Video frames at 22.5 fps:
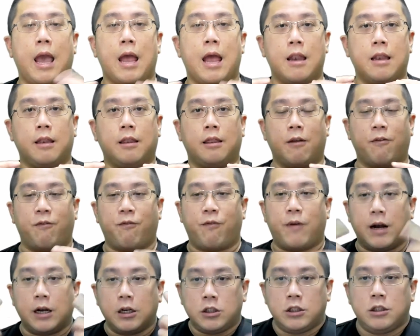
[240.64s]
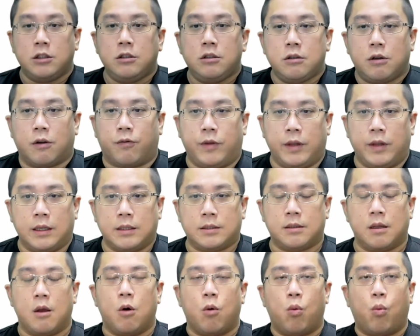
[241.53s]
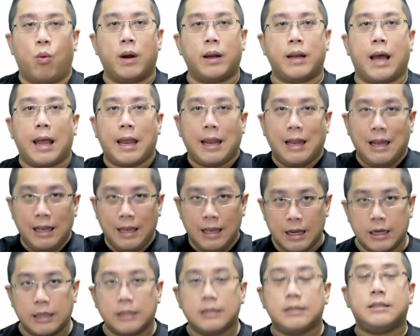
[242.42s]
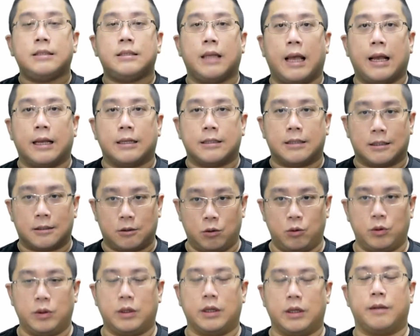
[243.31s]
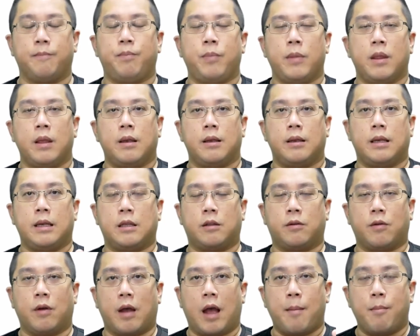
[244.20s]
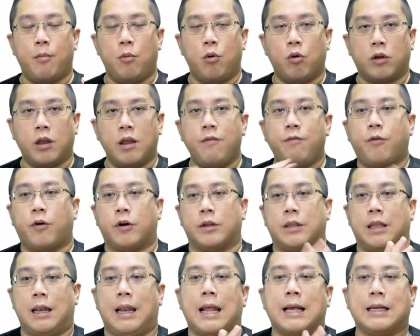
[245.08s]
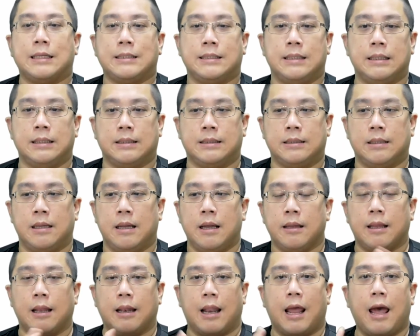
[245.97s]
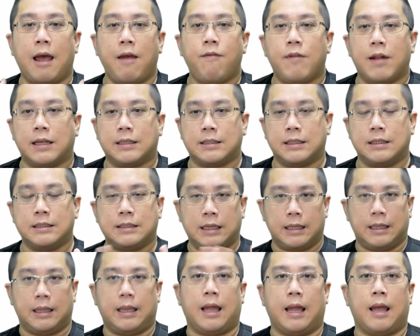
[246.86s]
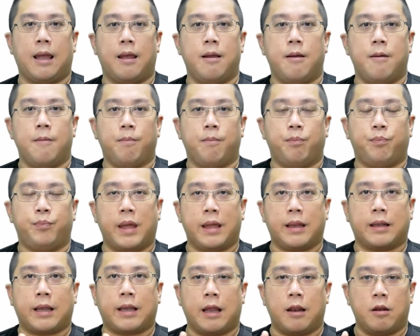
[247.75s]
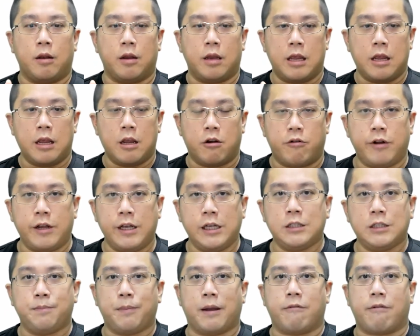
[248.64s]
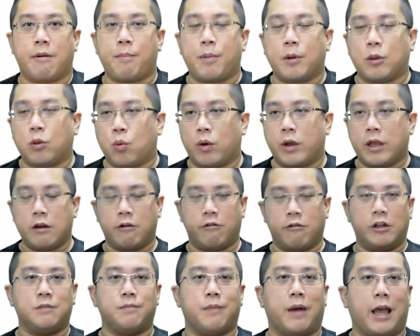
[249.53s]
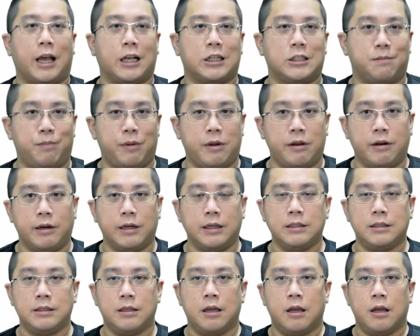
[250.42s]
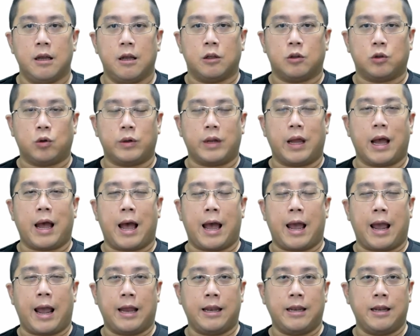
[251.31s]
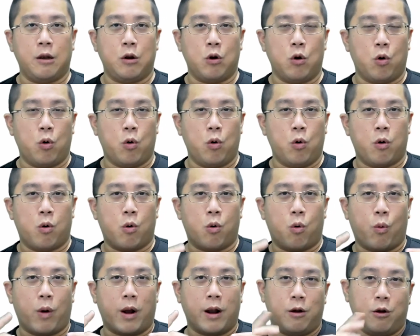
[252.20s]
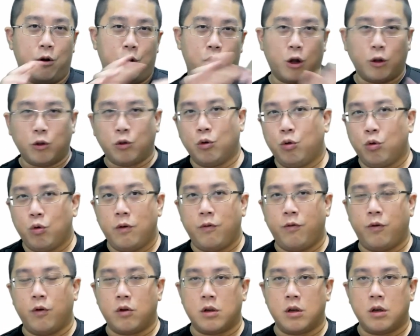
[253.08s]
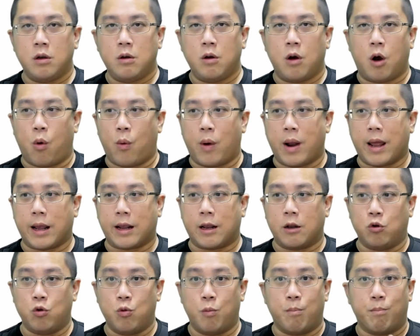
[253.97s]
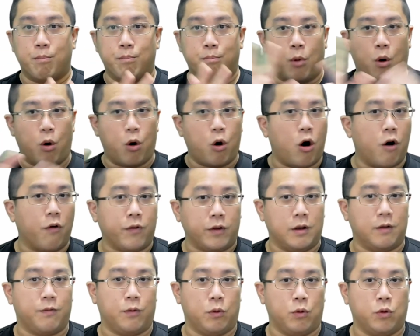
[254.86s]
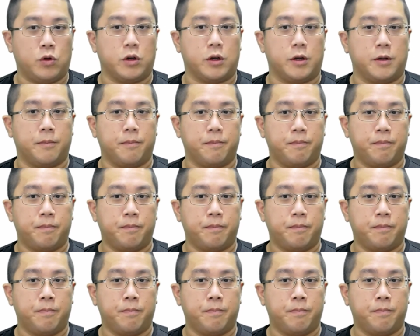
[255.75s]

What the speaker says: And the function of this, what I learned as a student, is I'm looking for the lessons, the life lessons in there that can increase my repertoire, increase my experience, so that I either know what not to do in future or what I can do more of in the future.